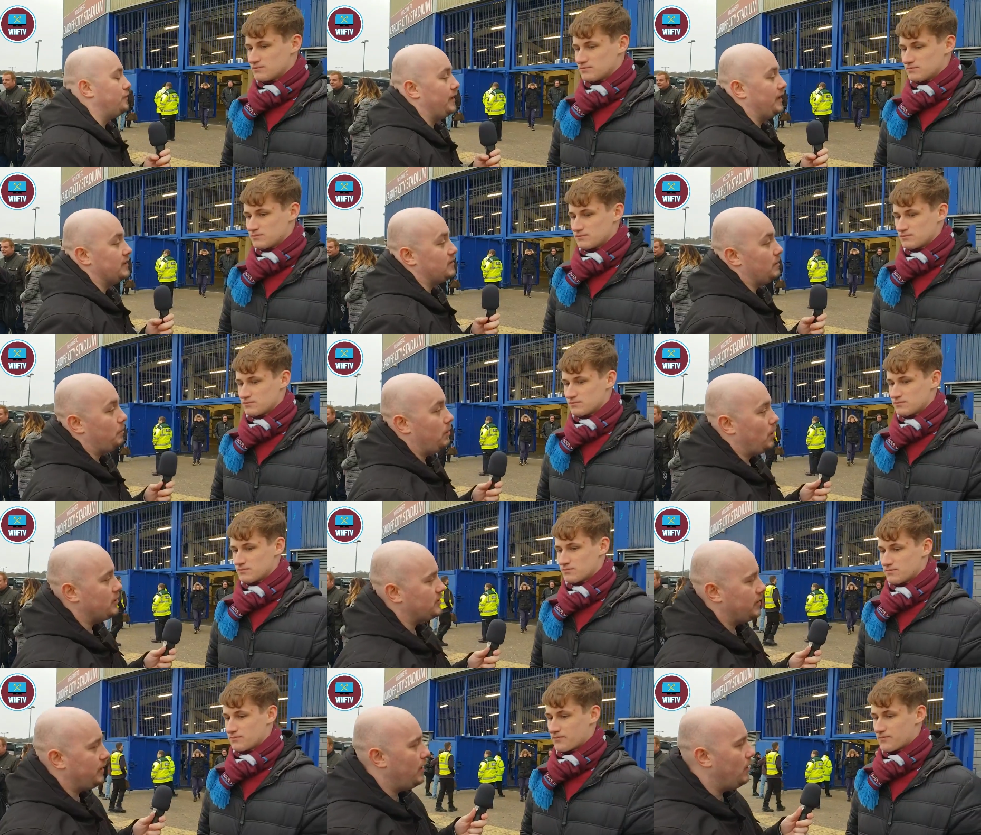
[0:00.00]
Speaker 1: Do you think it's the
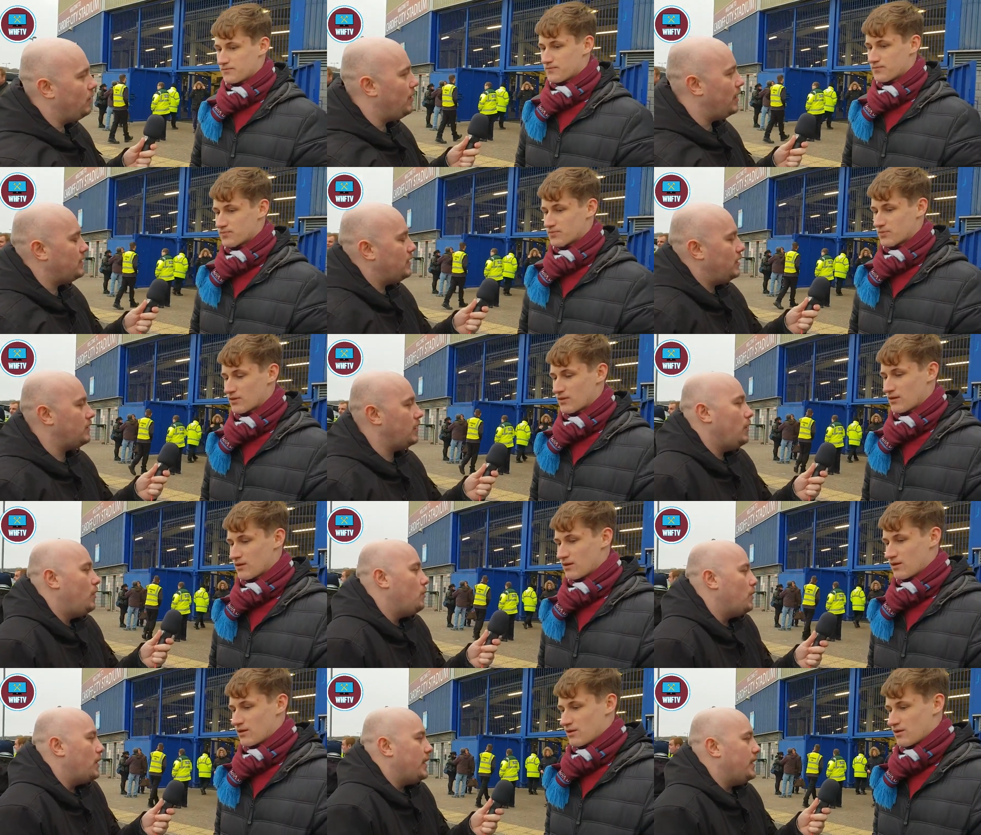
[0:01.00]
personnel? I don't
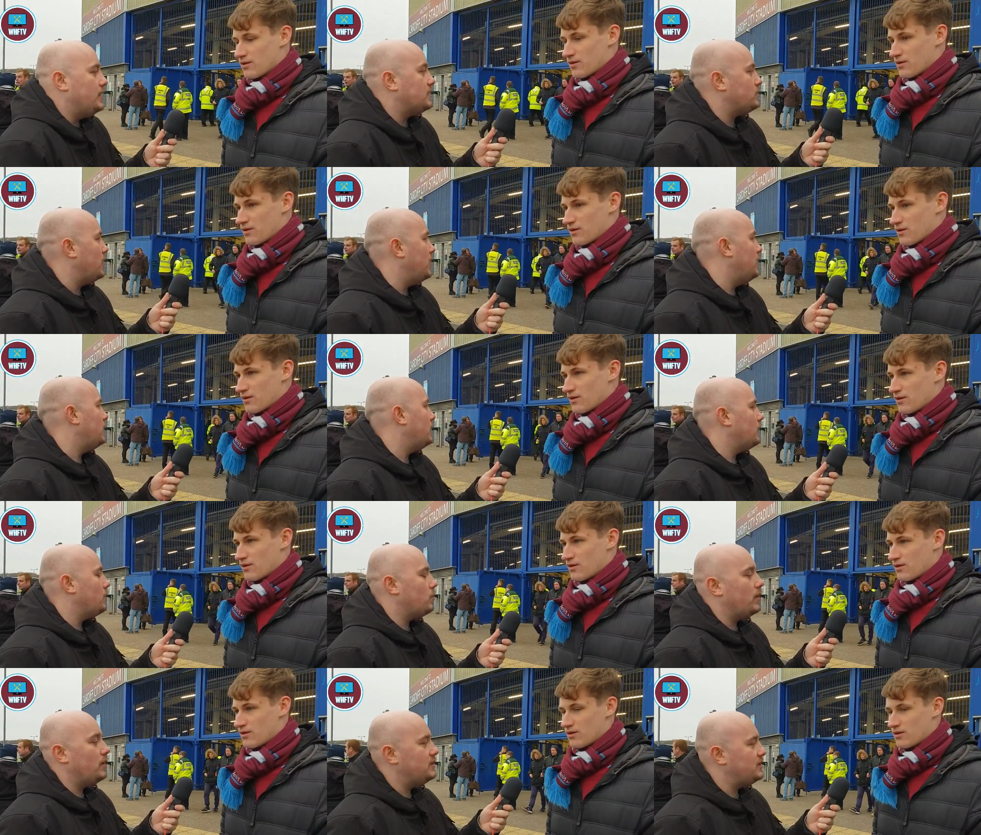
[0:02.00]
know what it is. Where
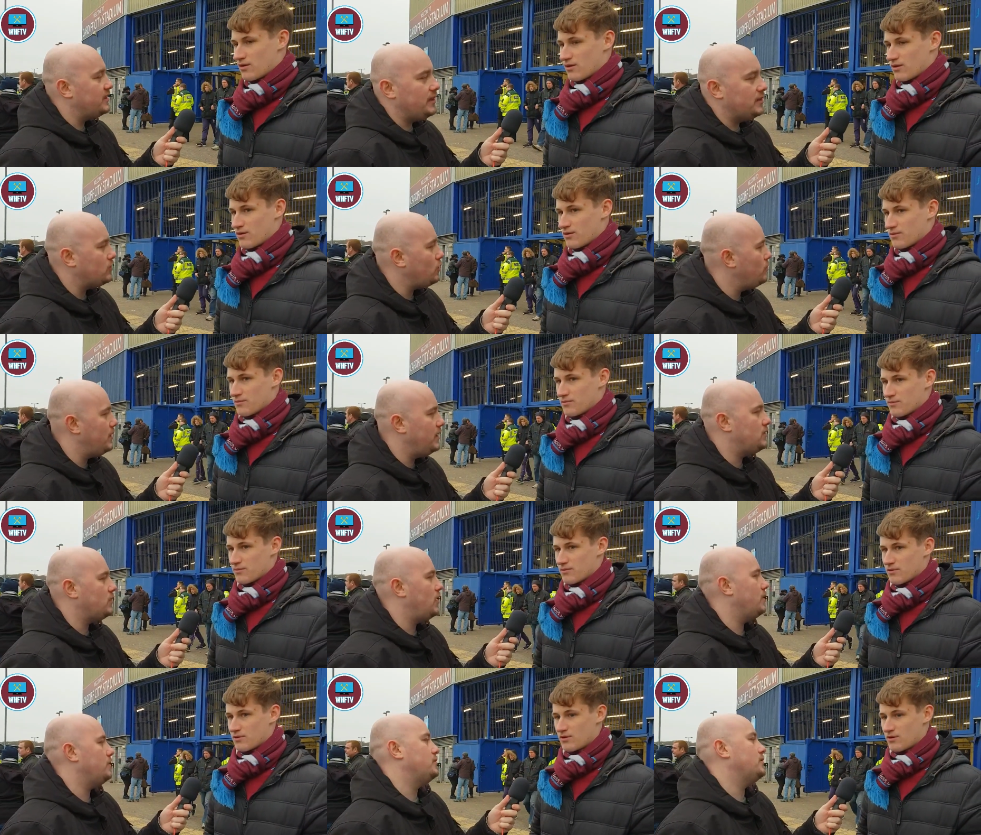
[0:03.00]
we've seen it so many
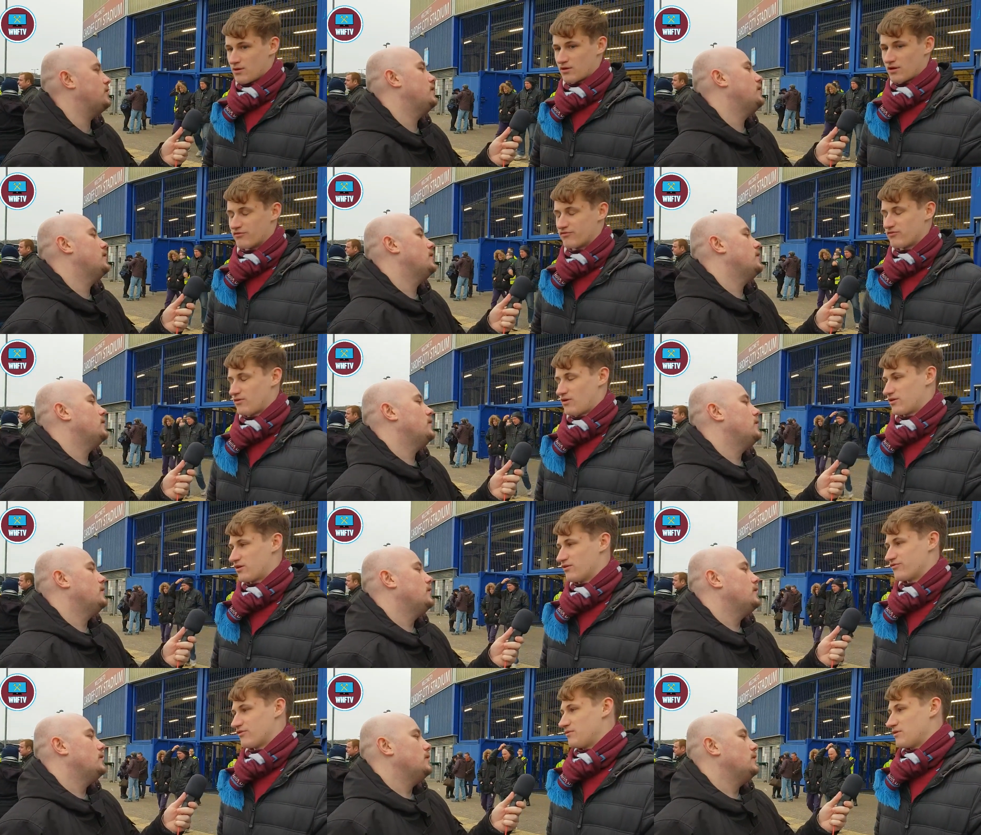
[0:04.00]
times. I
Speaker 2: don't
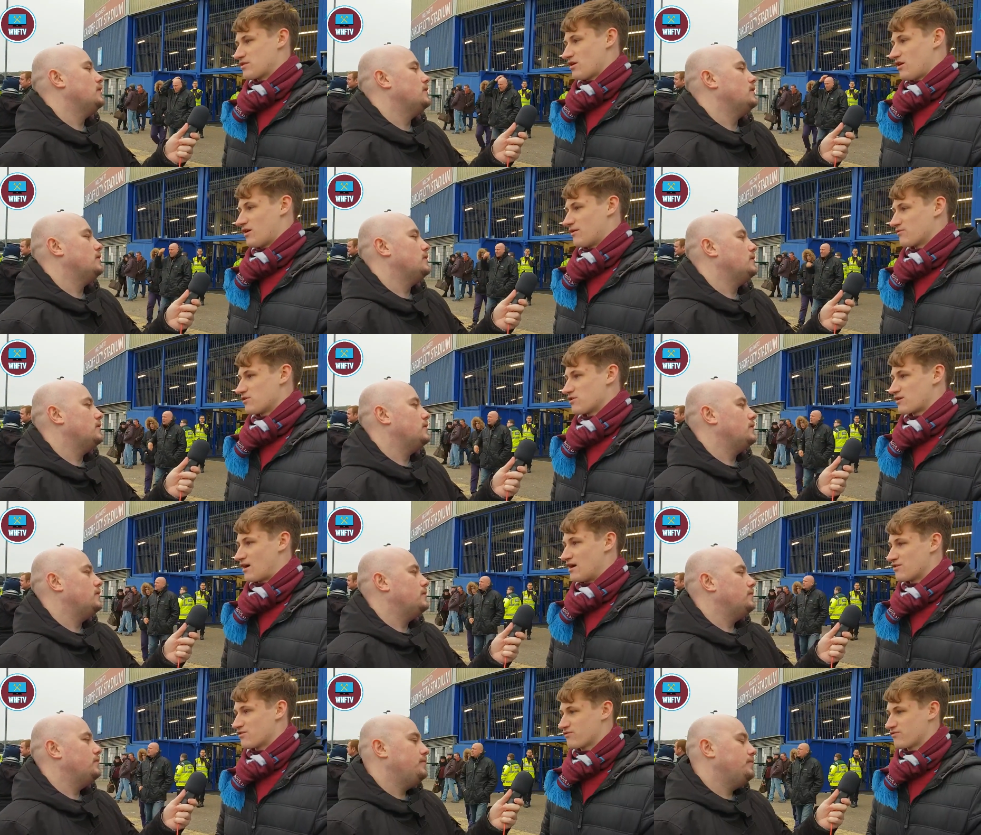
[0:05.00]
think we turn up to these
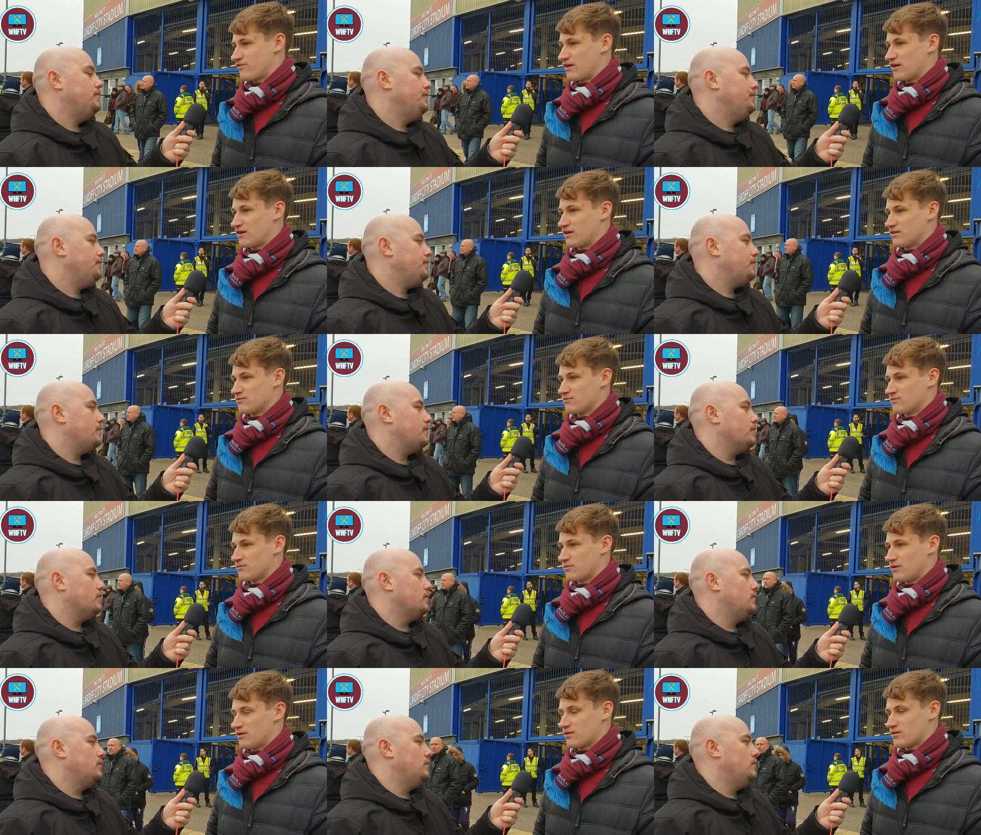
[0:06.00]
games thinking
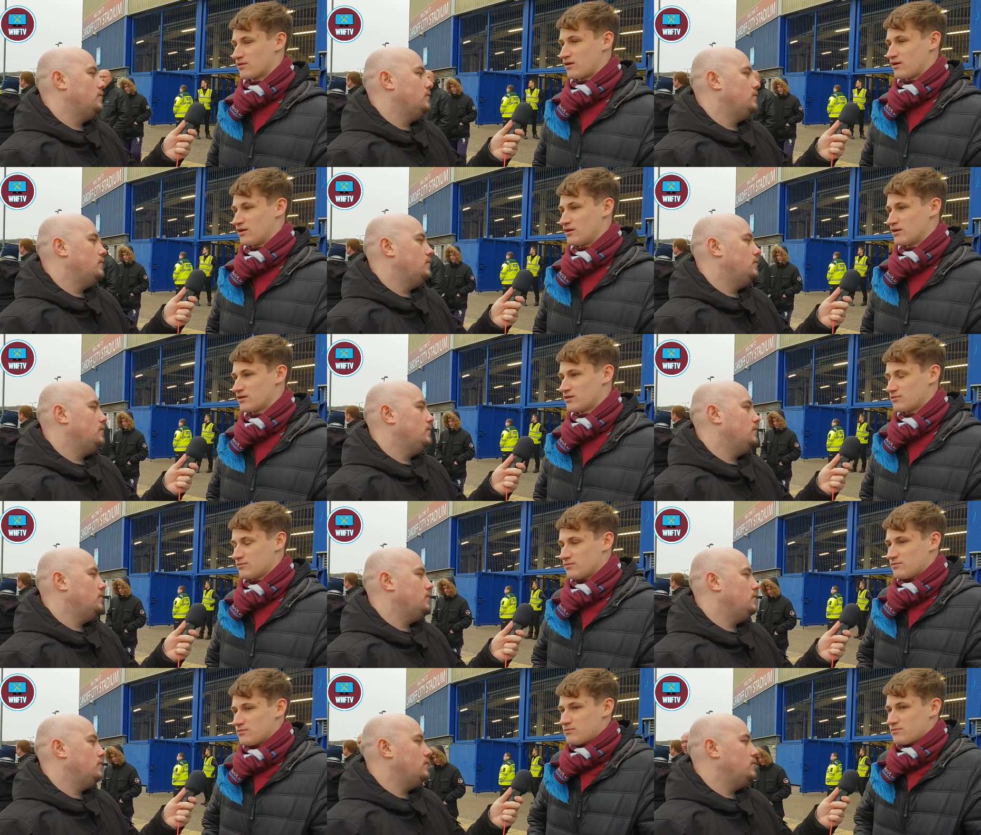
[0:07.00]
like,
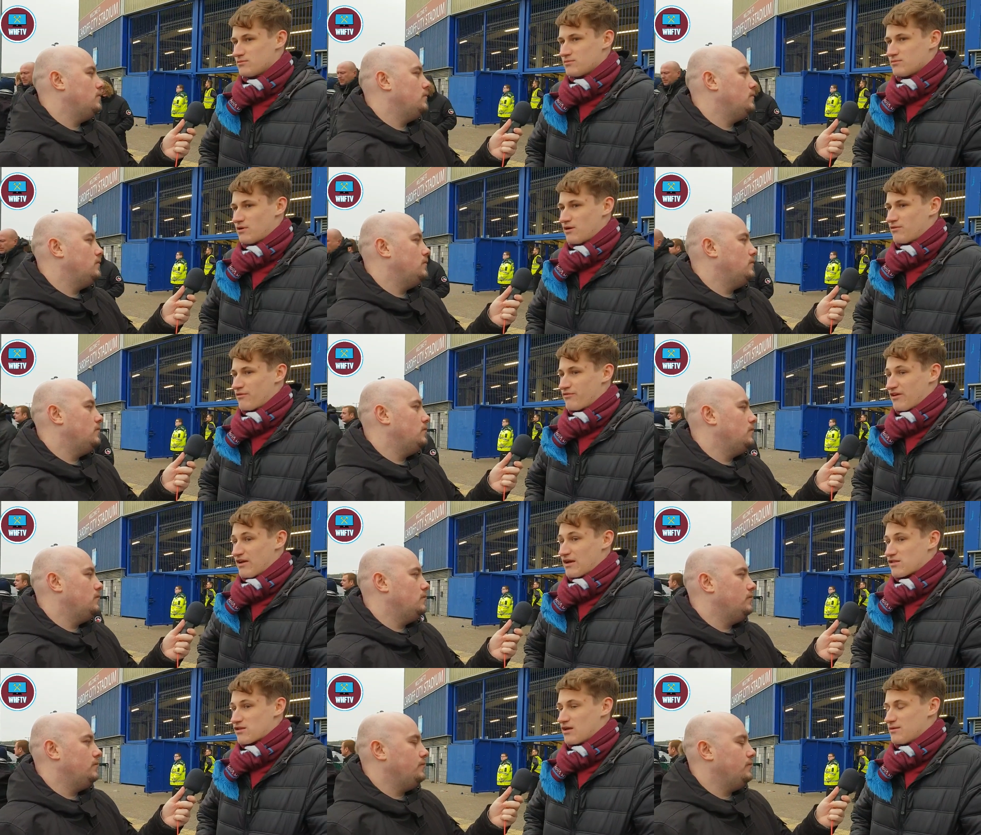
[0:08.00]
well, we
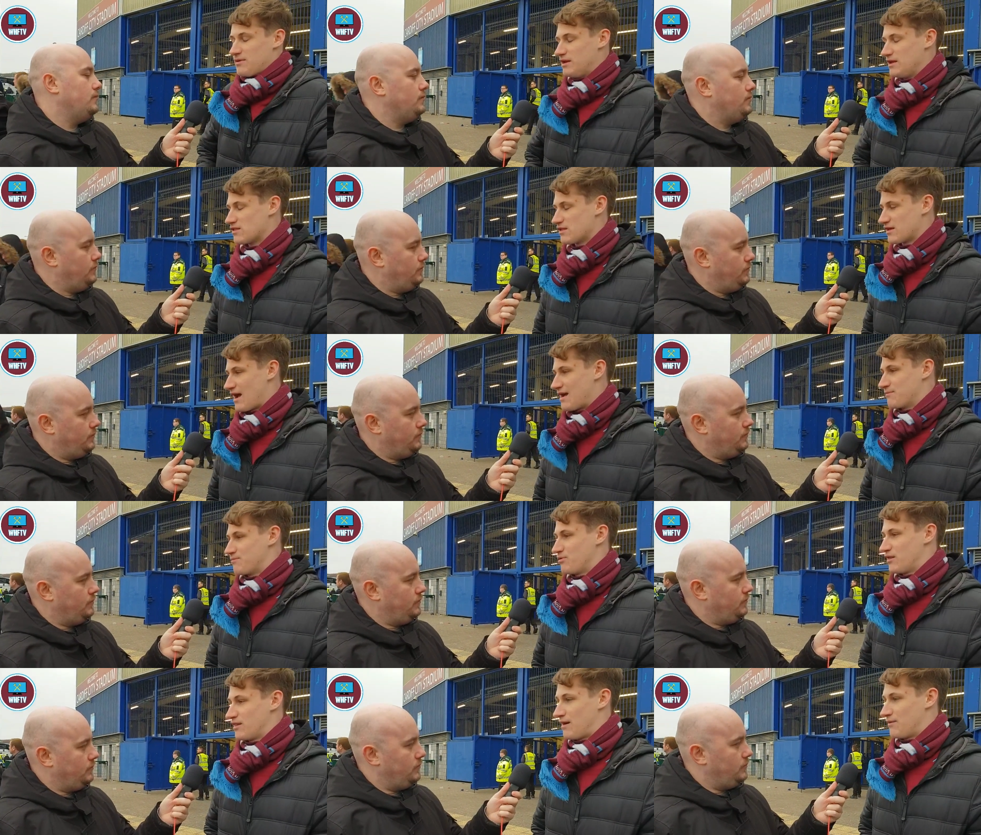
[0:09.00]
think it's going to be an easy game.
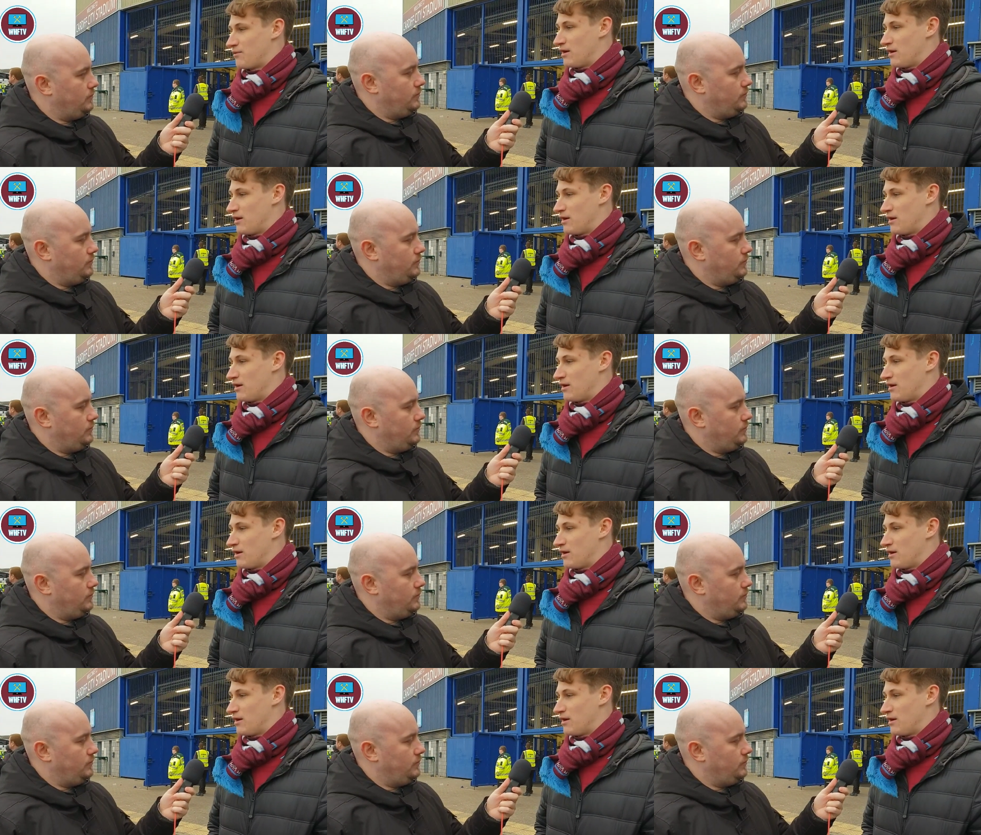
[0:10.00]
Put it that